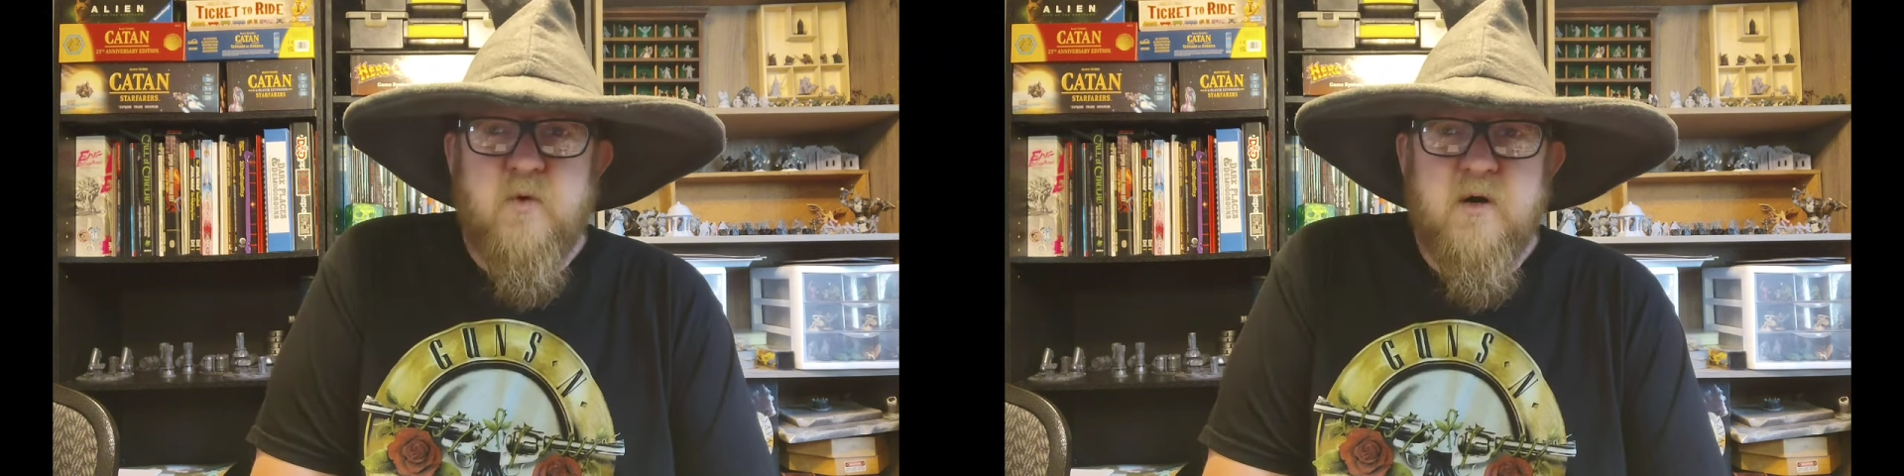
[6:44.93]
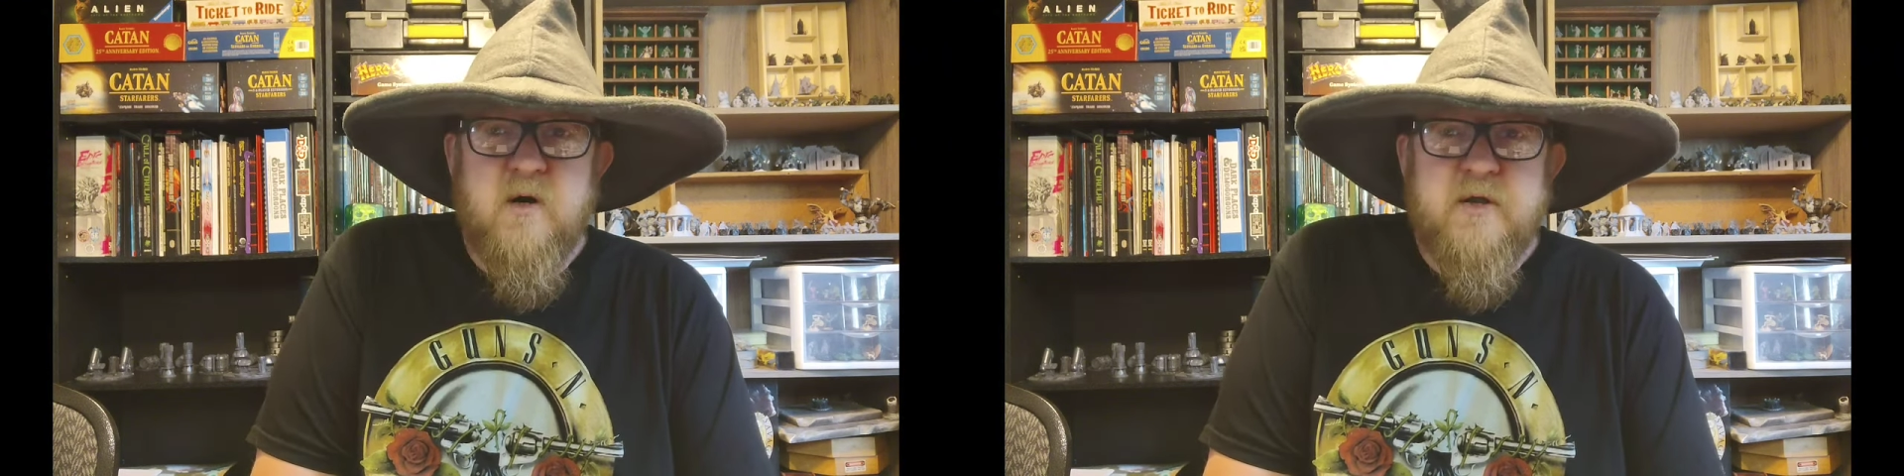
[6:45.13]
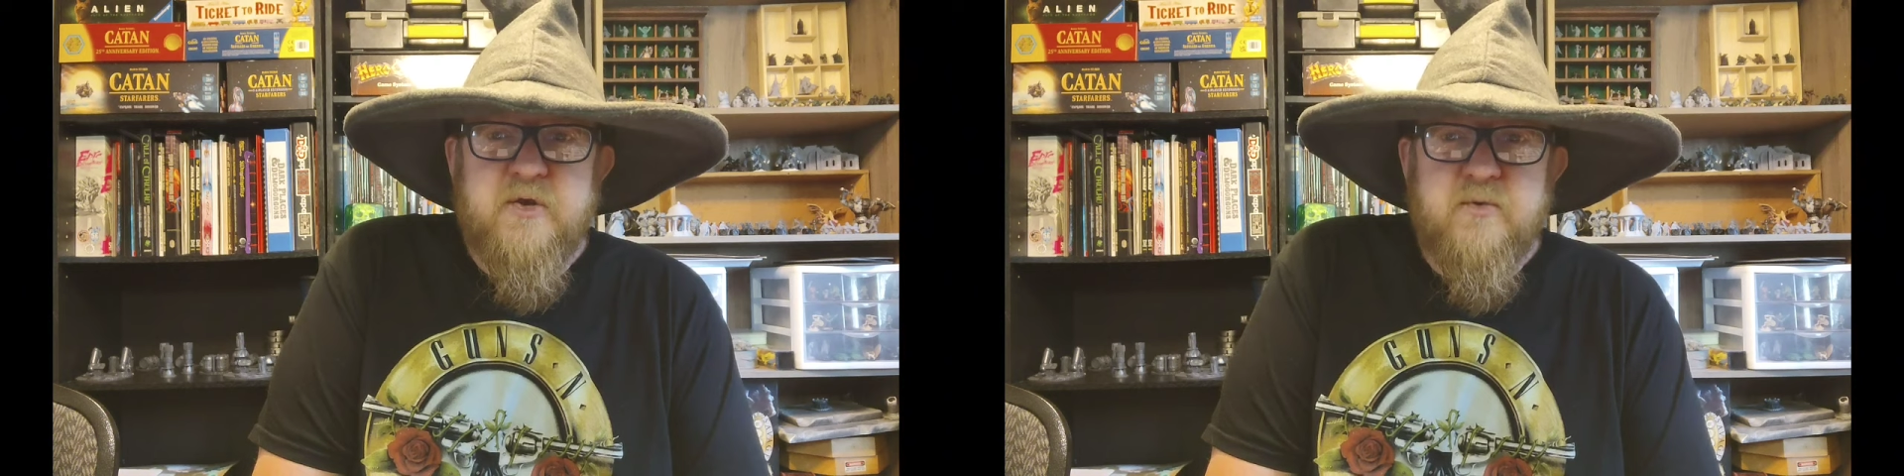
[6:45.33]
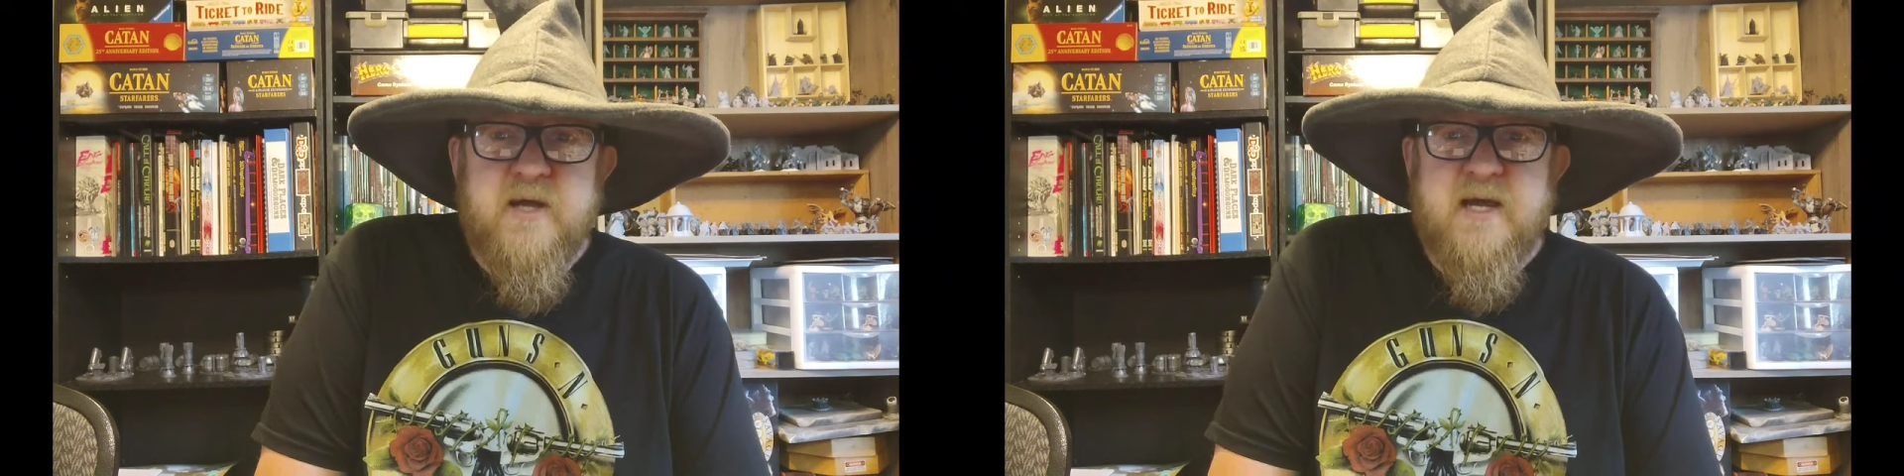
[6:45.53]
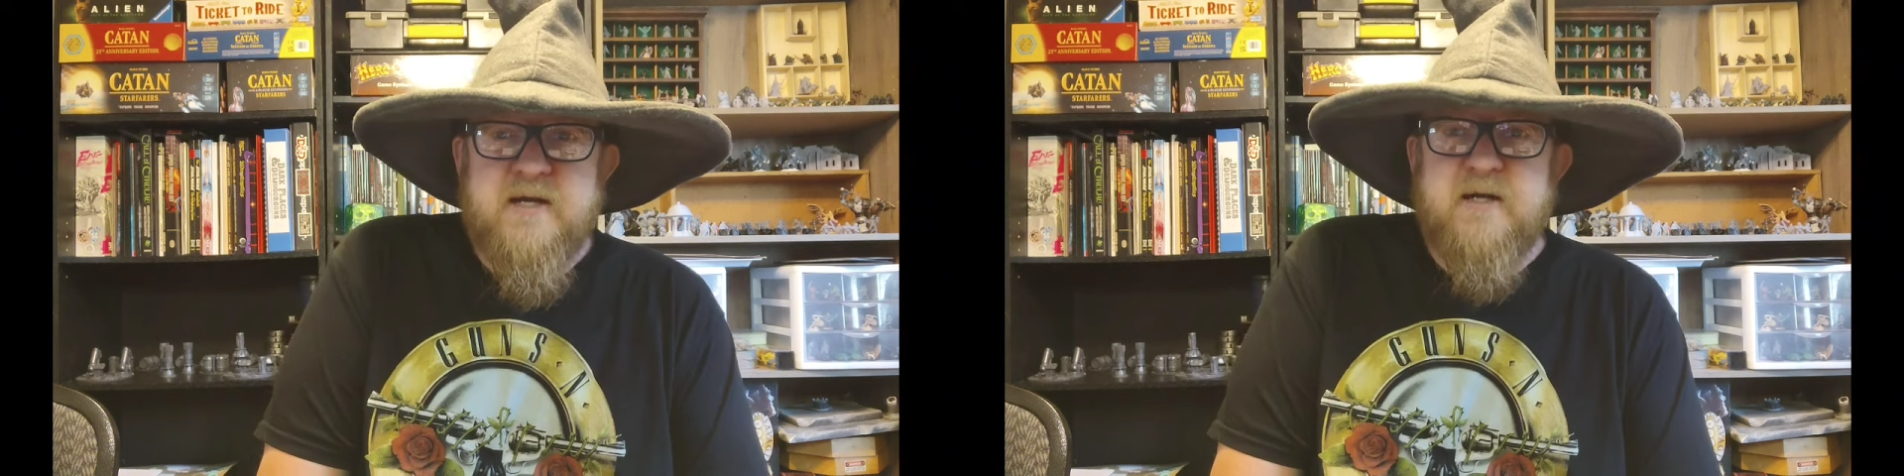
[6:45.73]
where you
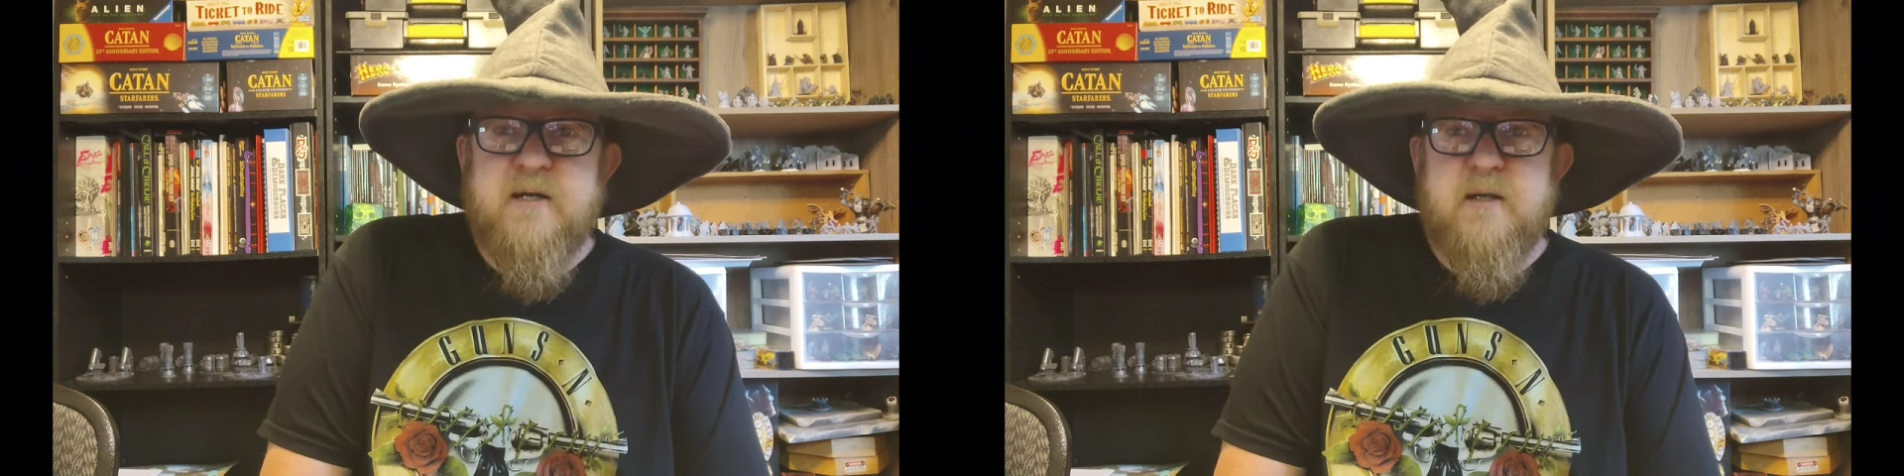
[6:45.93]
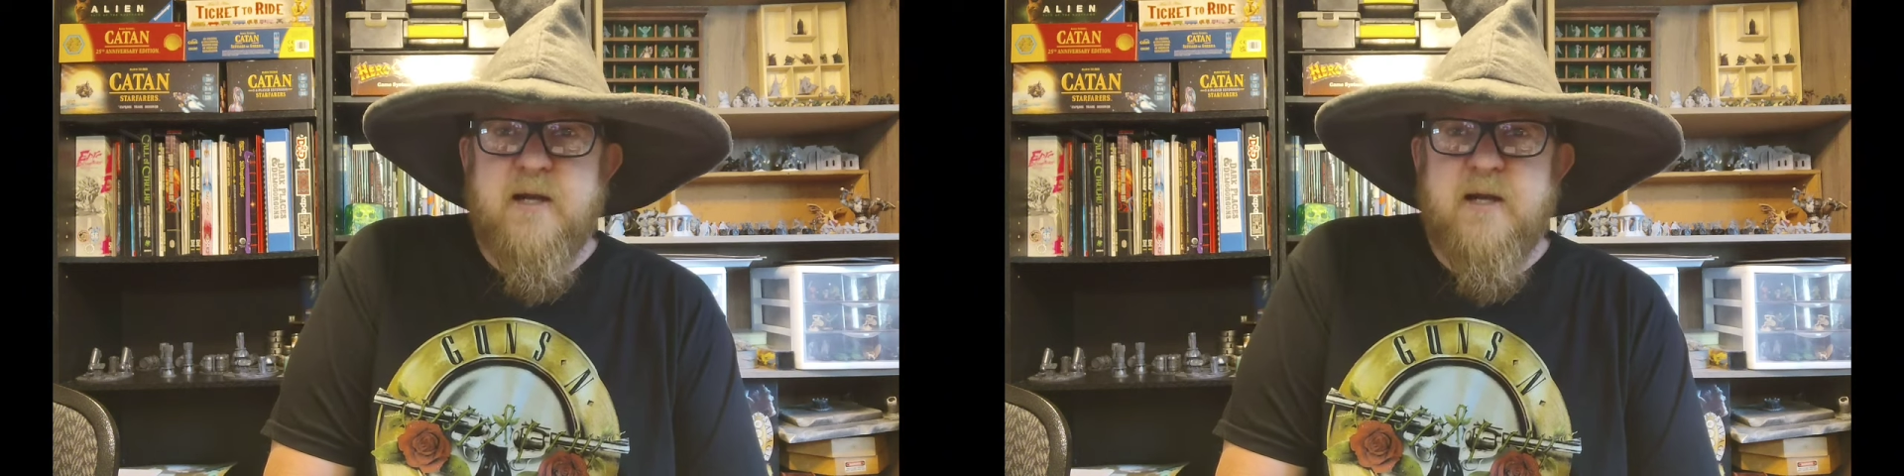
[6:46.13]
gain